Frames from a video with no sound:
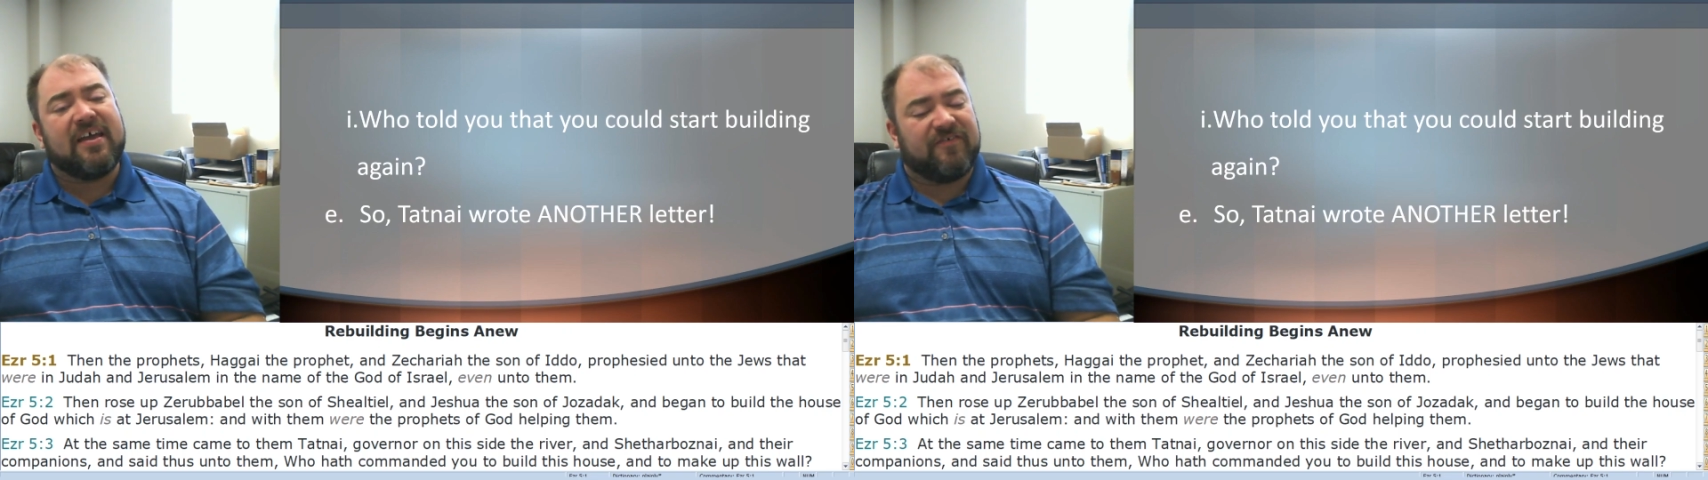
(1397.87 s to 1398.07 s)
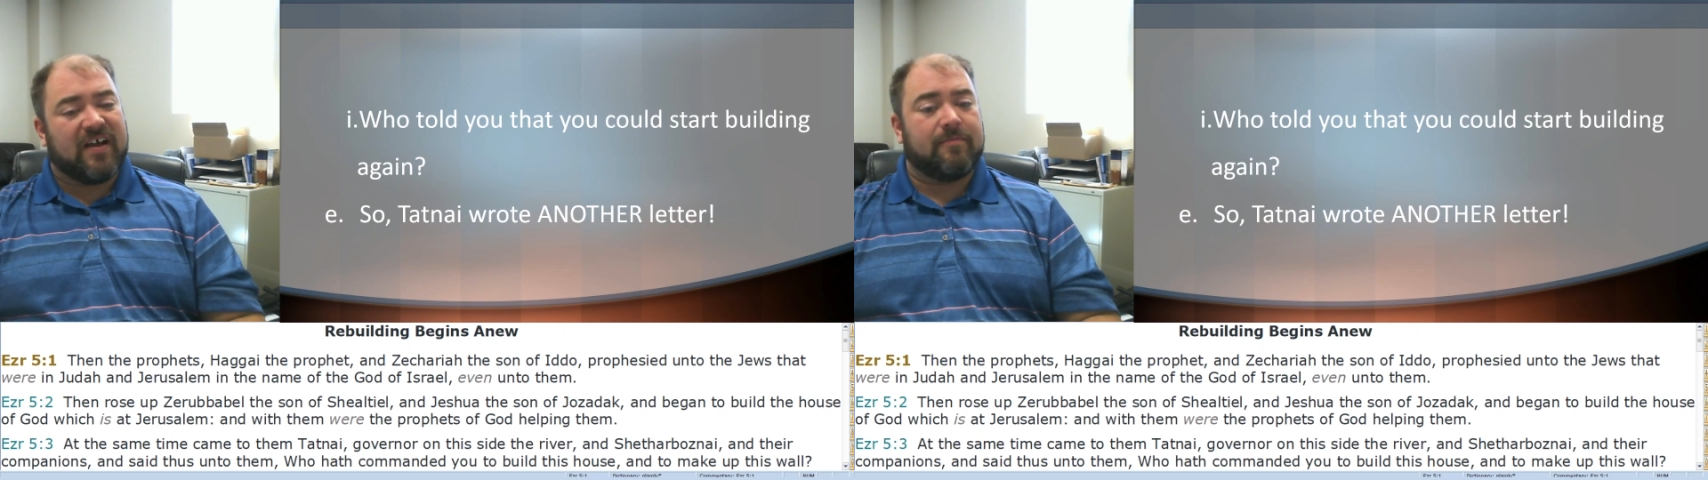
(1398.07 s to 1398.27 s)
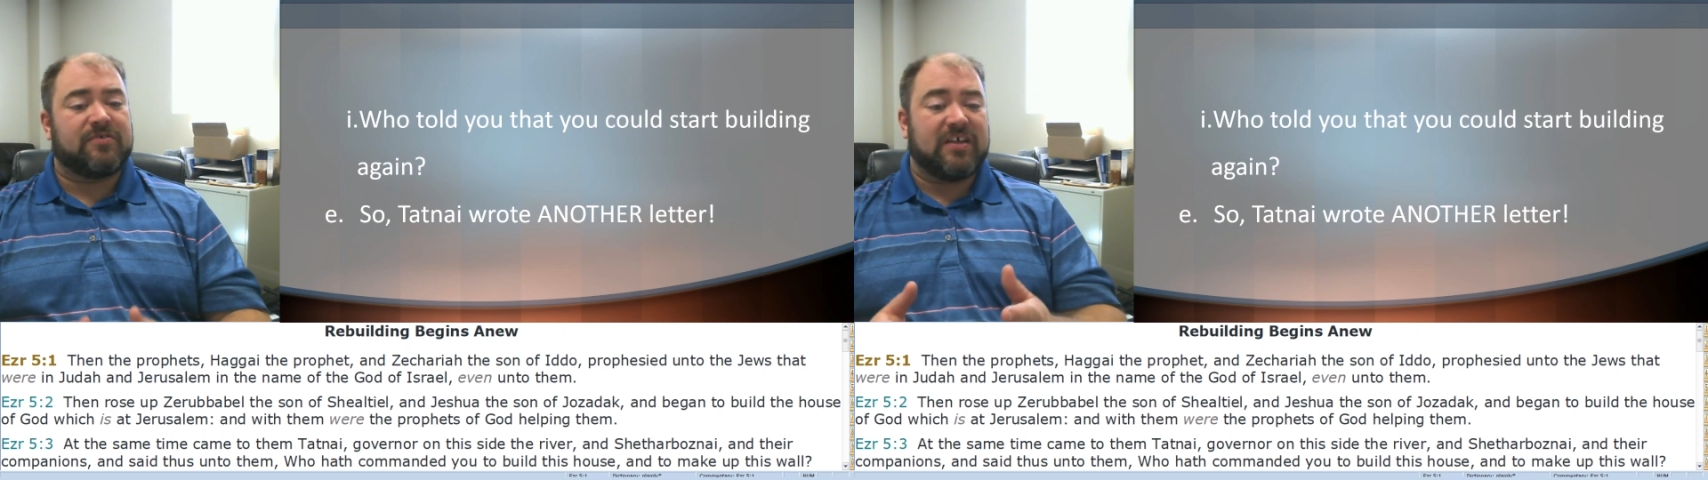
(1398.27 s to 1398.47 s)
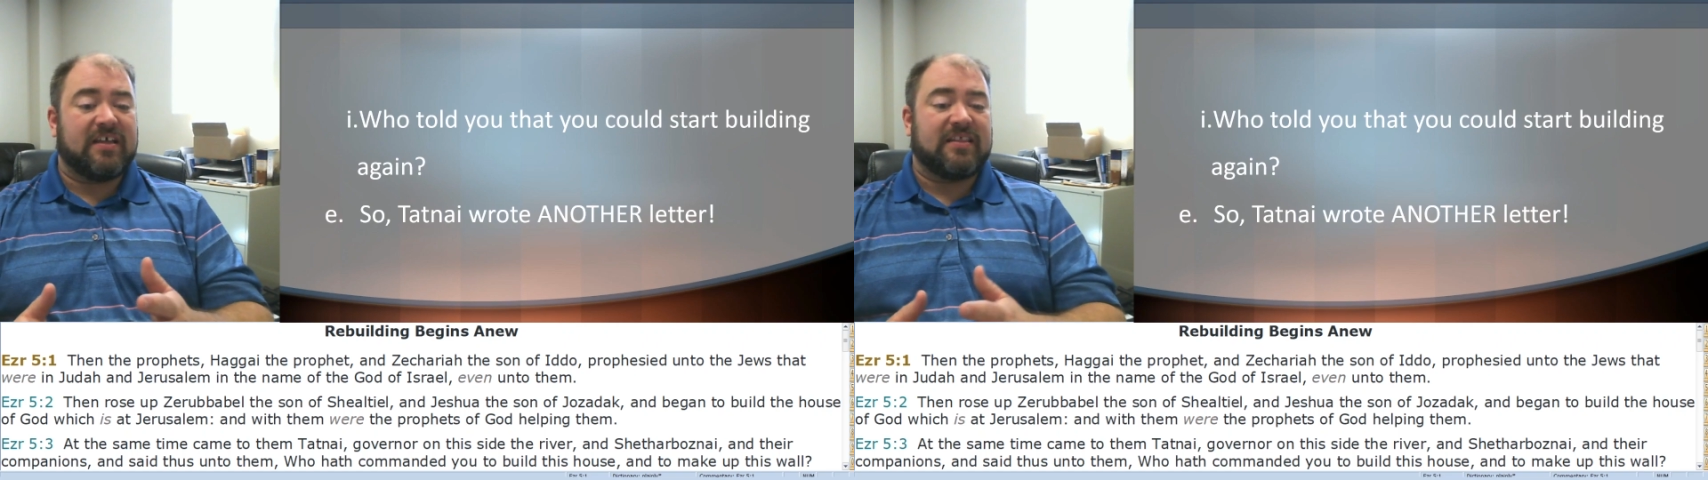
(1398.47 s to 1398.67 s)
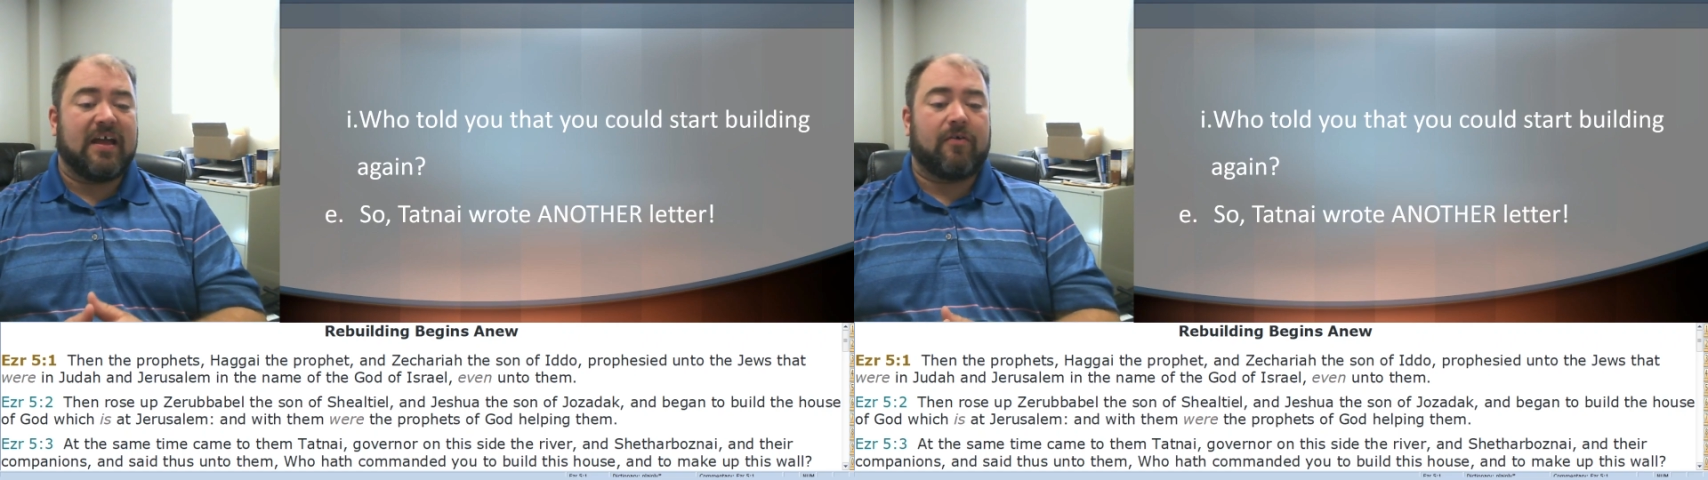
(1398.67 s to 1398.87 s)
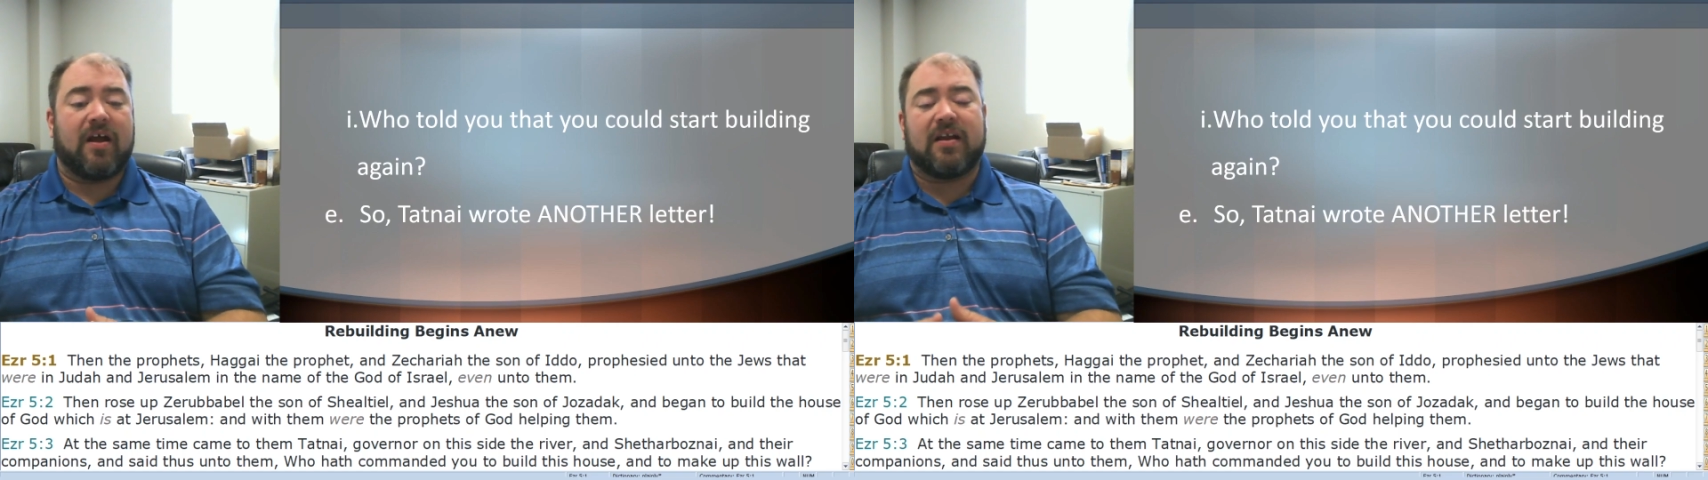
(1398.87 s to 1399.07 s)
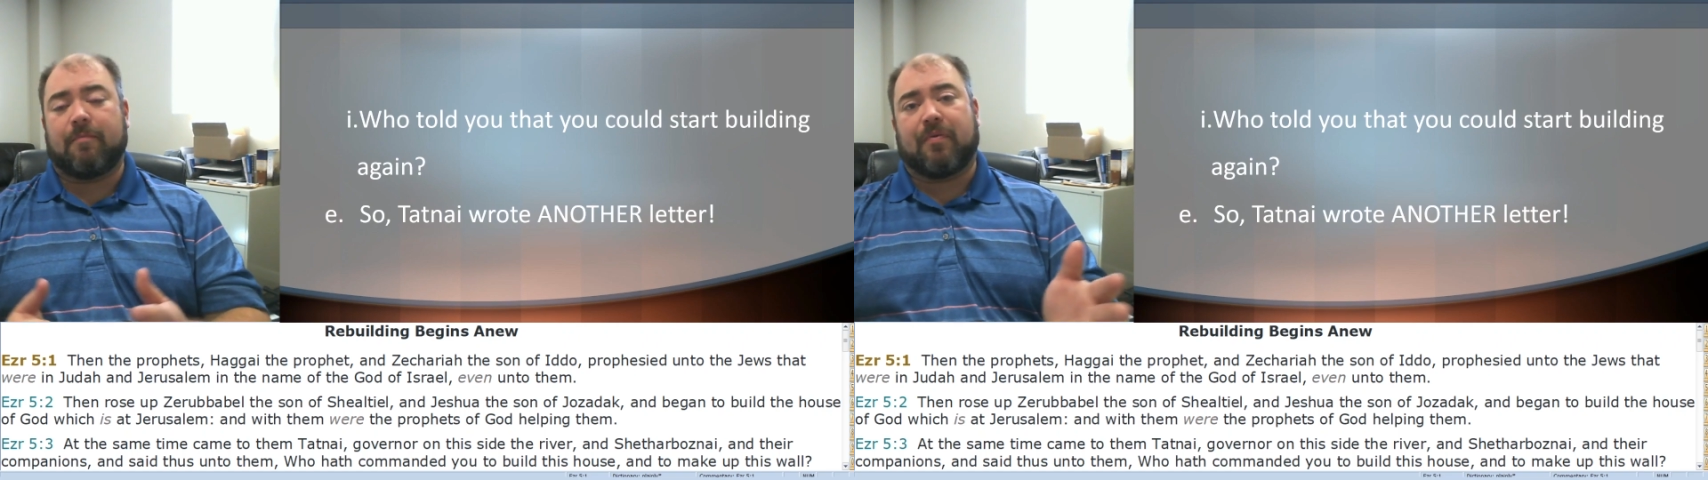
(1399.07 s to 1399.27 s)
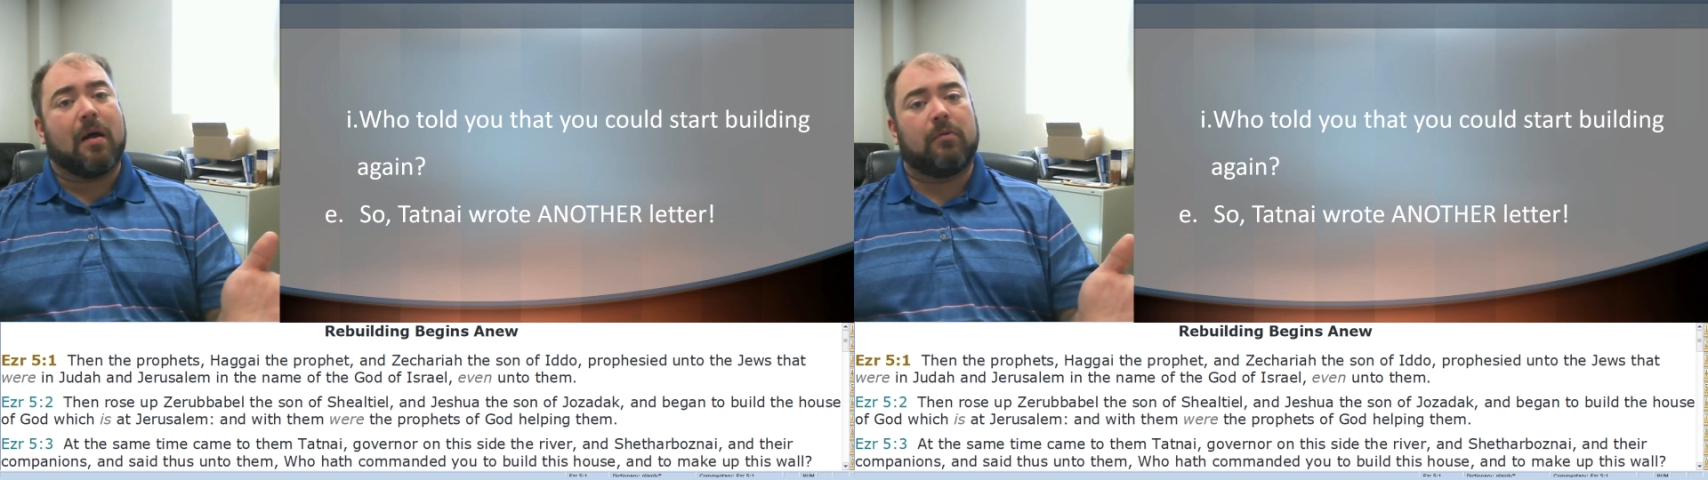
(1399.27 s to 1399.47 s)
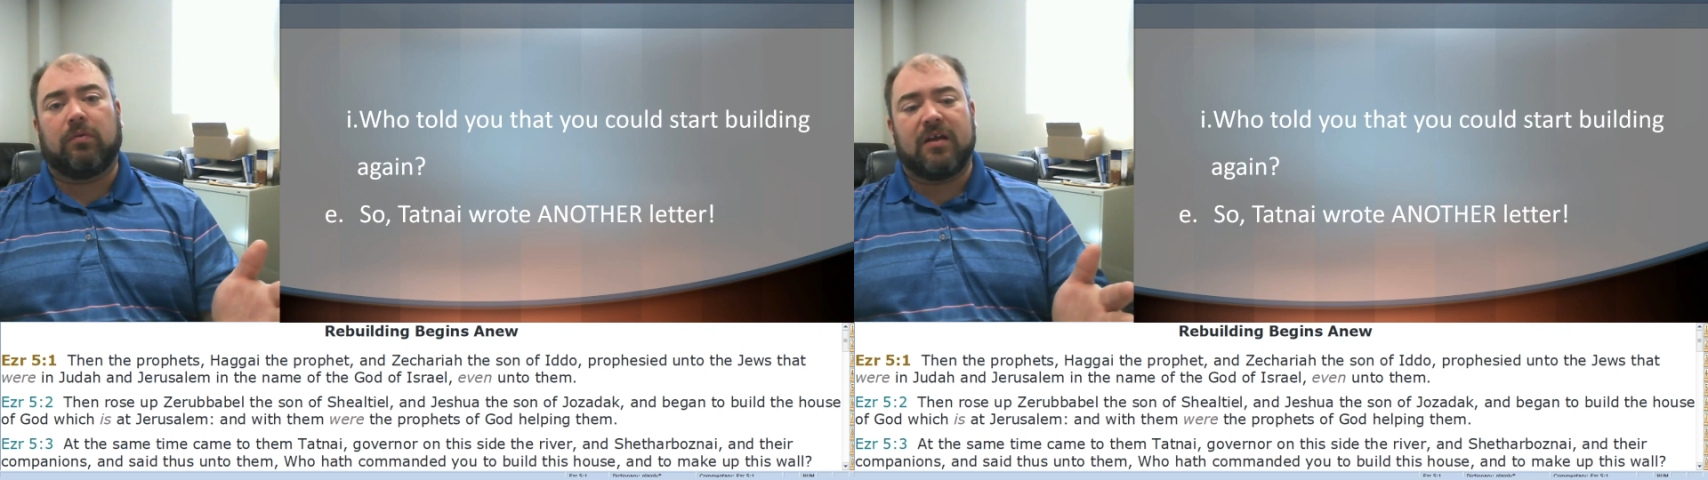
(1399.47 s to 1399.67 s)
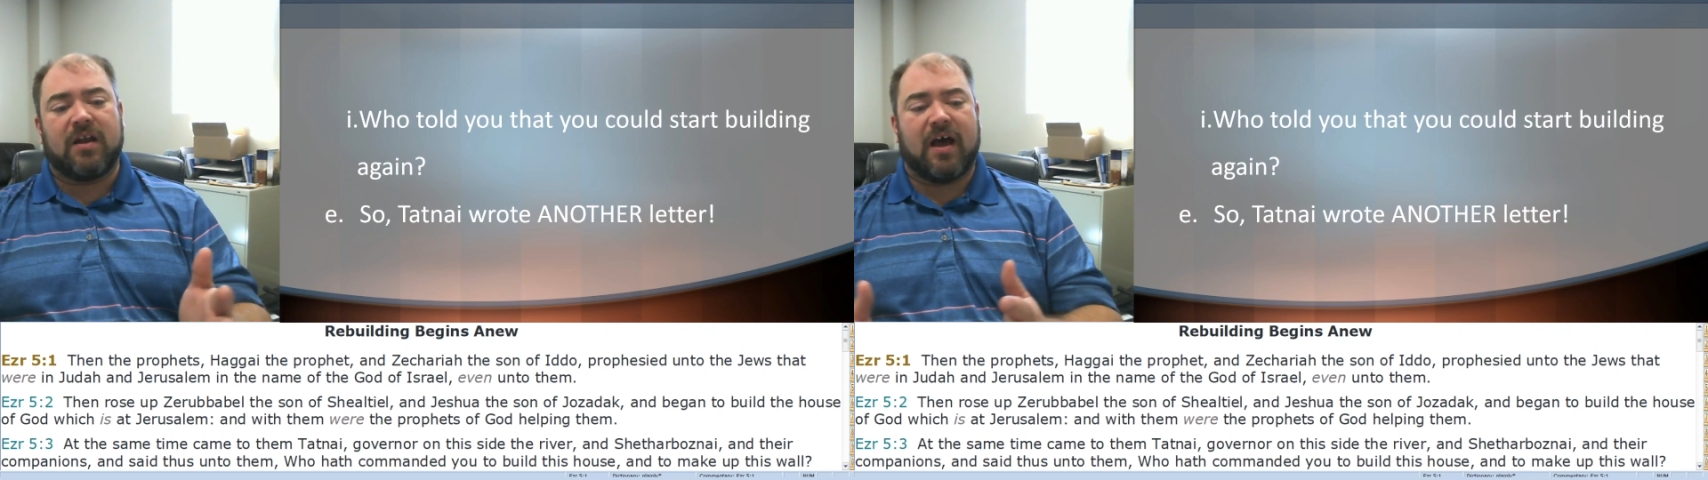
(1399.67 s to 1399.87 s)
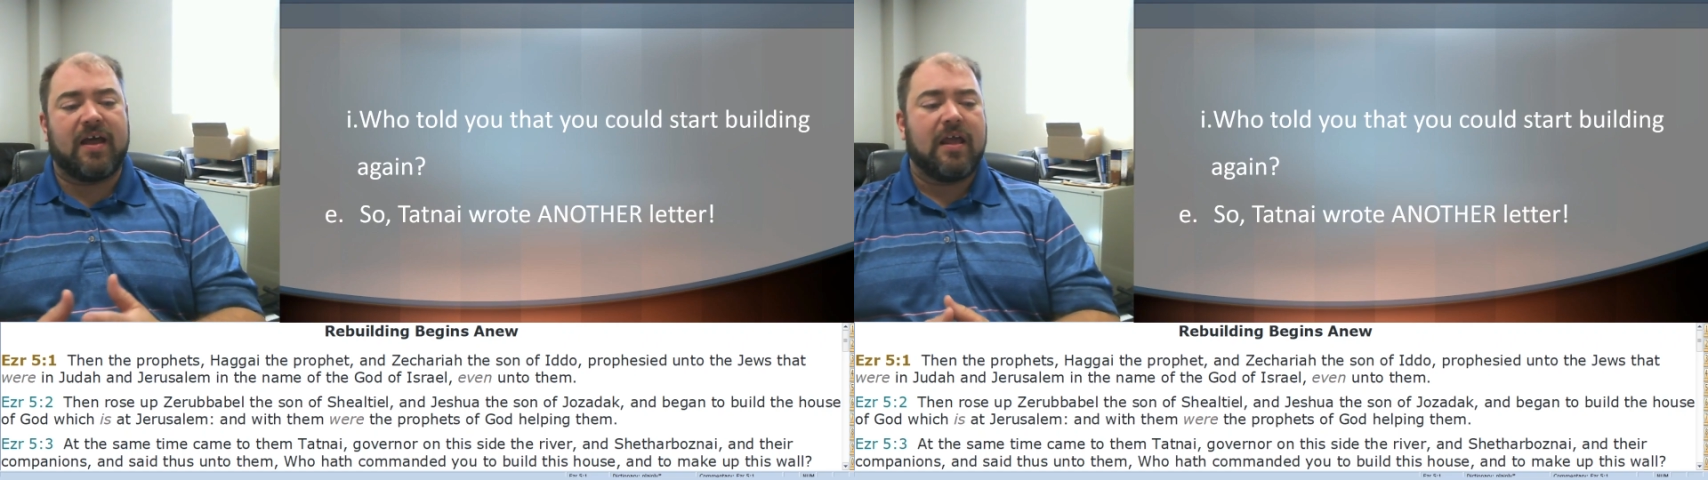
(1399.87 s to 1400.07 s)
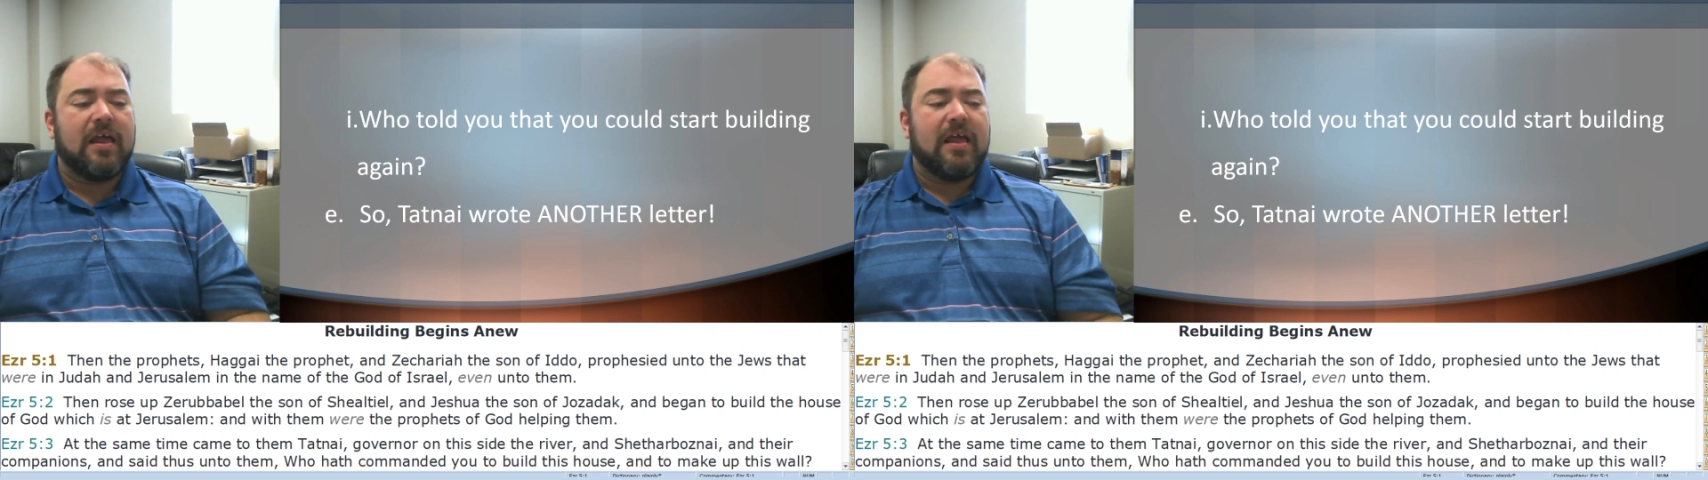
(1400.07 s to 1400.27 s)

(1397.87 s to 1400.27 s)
if I'm saying that right, I'm probably not.